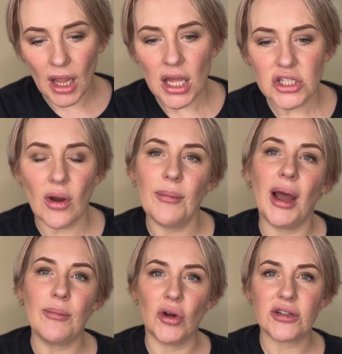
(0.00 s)
so I
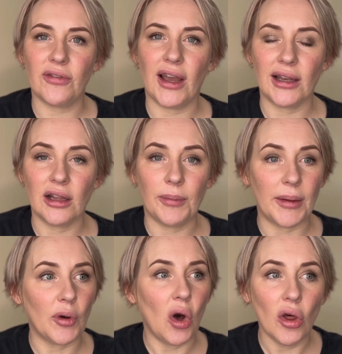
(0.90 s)
might modify a little
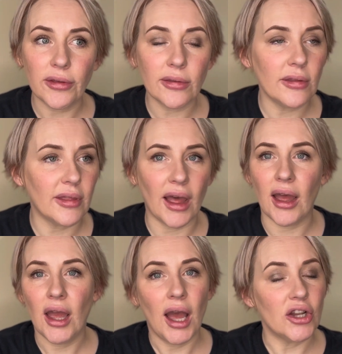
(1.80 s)
bit. But other than
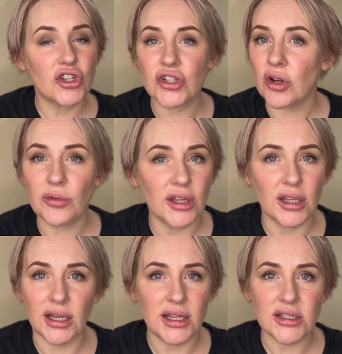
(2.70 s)
that, I just don't think
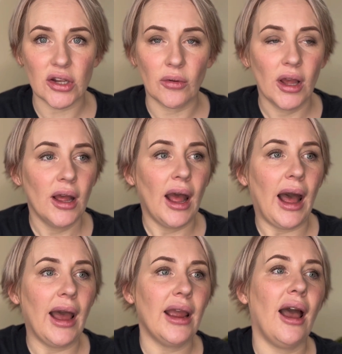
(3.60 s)
you need to.
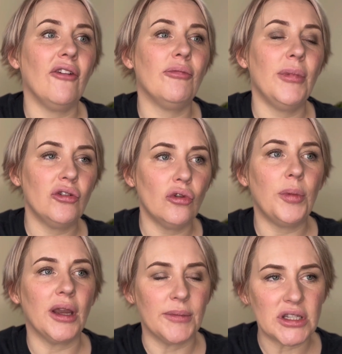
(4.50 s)
I have mineral
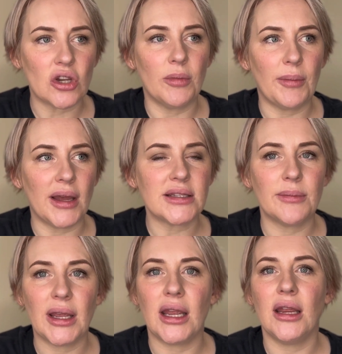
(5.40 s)
pigments coming back to
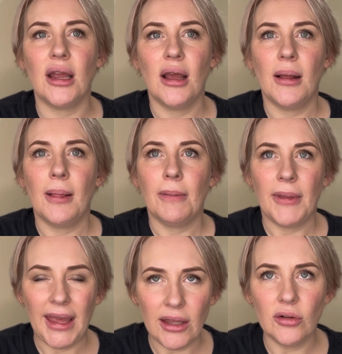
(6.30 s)
me,
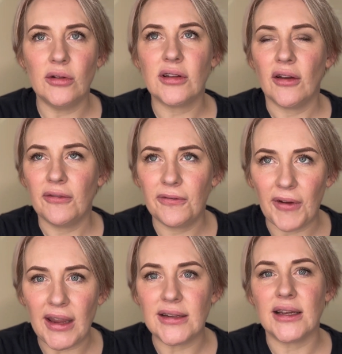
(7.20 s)
healed,
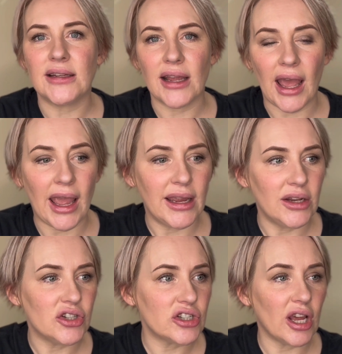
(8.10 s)
faded,
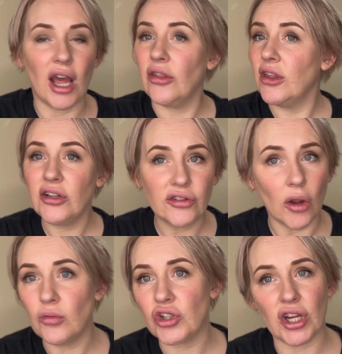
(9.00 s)
aged, and they
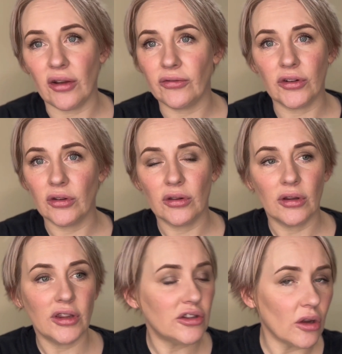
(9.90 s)
don't shift.
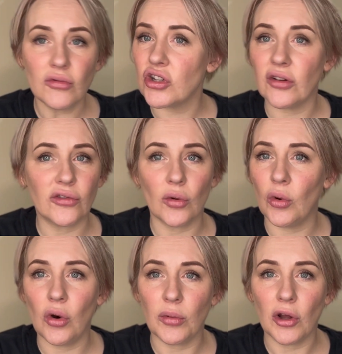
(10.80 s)
They don't shift the
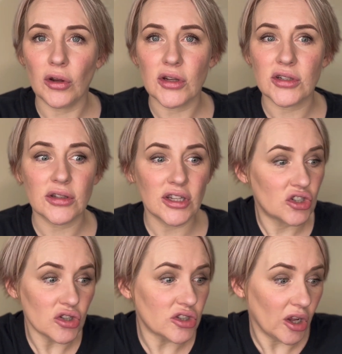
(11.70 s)
warm colours. They
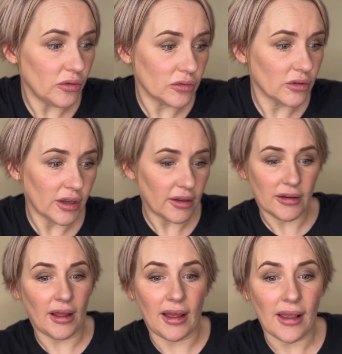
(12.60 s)
just don't.
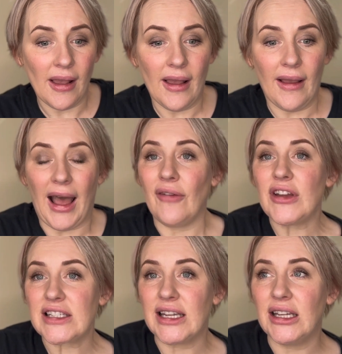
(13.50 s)
Have
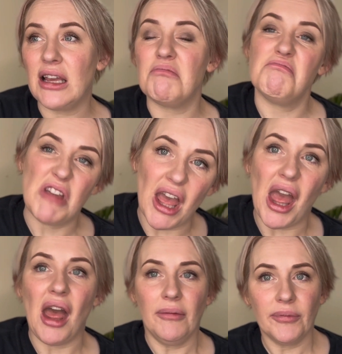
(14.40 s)
I seen it?
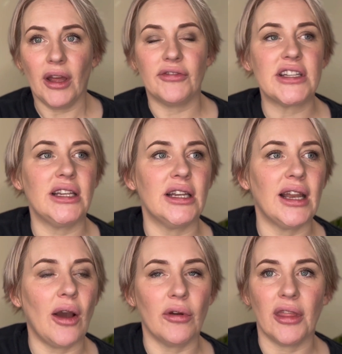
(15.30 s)
Yeah, I've seen it
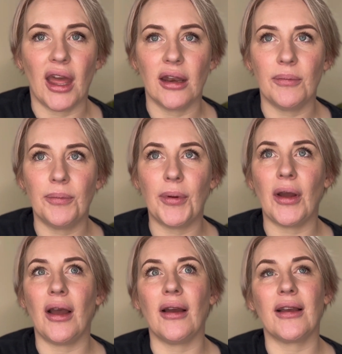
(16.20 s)
now and then.
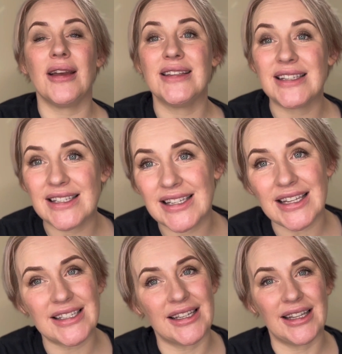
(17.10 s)
But
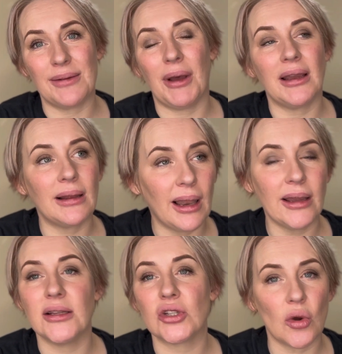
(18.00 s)
consistently, my
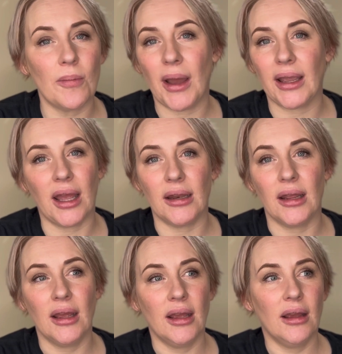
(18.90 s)
clients come back in
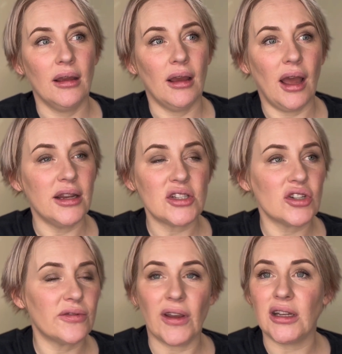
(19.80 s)
and it's
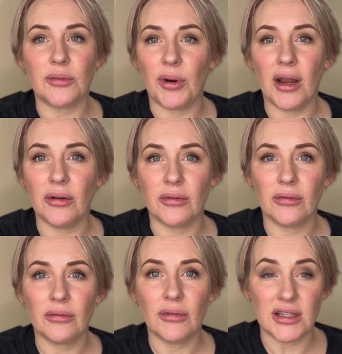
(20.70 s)
just faded brown.
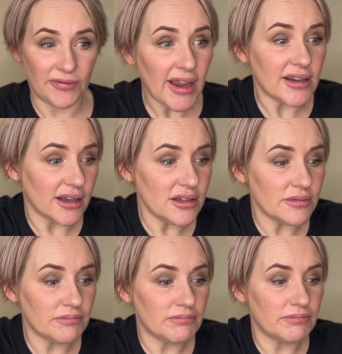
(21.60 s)
It's faded,
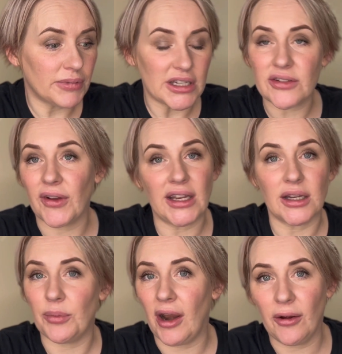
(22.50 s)
but it's
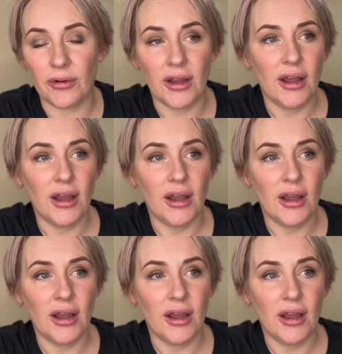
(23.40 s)
faded brown,